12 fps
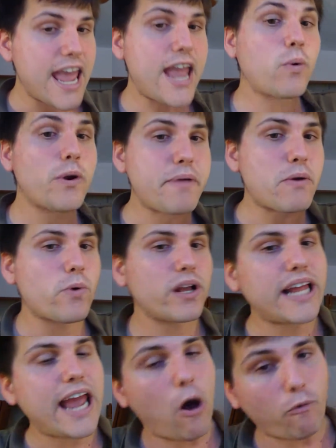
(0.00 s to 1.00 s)
it would be
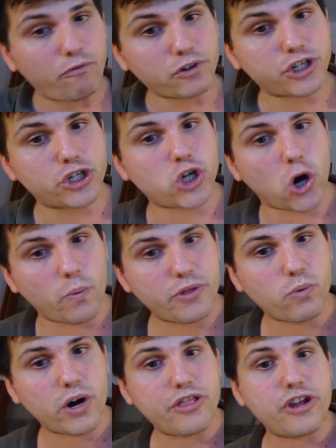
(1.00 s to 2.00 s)
really helpful to start
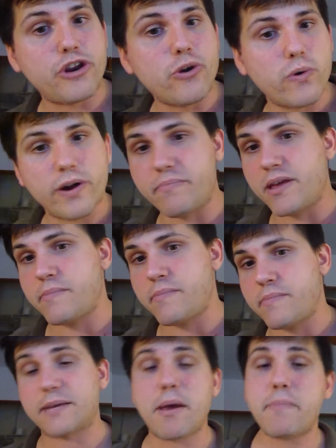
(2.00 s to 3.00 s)
with one of the newer NBMEs,